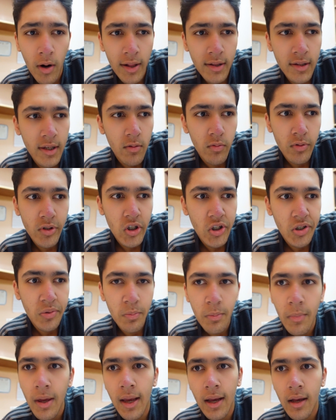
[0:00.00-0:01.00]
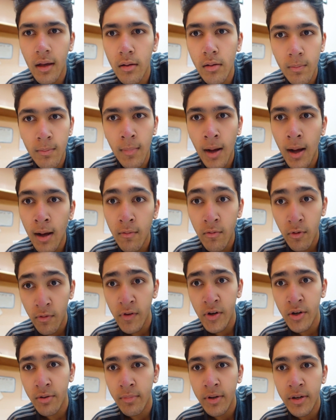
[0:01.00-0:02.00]
I did was just make my
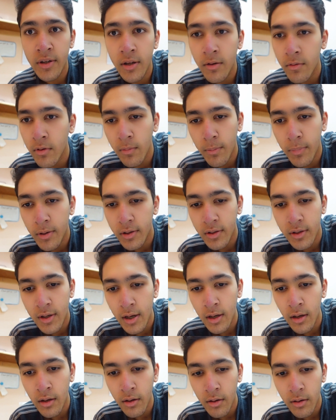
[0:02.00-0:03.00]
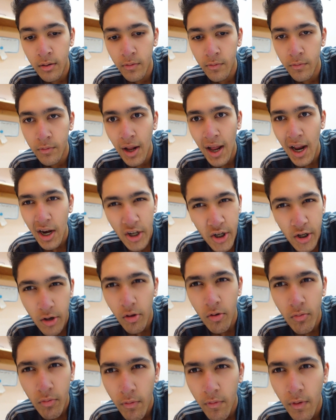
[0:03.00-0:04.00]
revision material but didn't
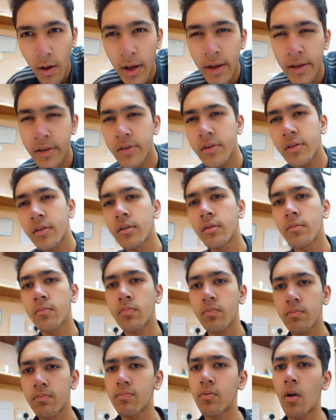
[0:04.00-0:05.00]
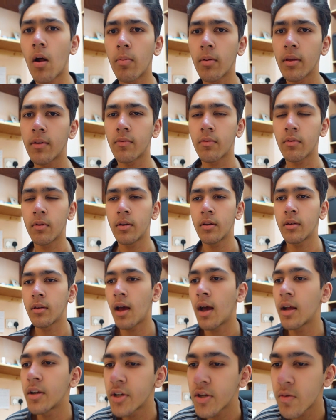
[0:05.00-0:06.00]
actually revise properly for it.
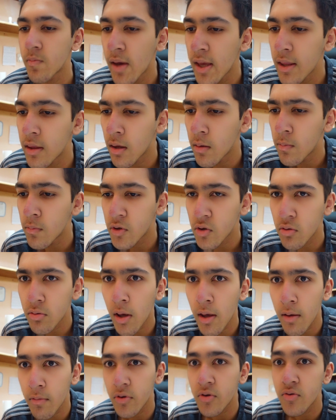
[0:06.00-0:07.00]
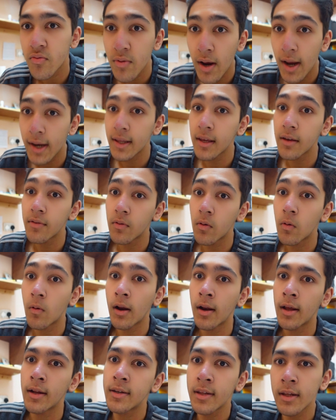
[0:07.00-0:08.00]
I just made them so it was ready for when
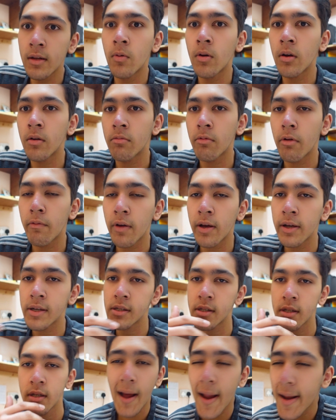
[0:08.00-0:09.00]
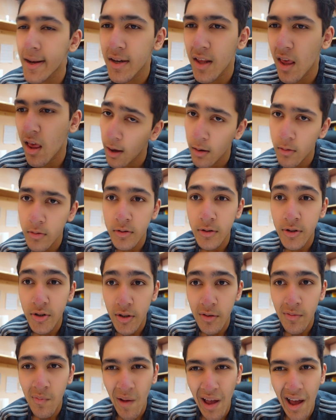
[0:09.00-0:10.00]
I did want to revise. And I was
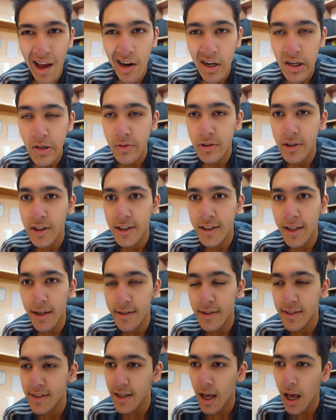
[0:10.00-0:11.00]
doing my actual GCSEs.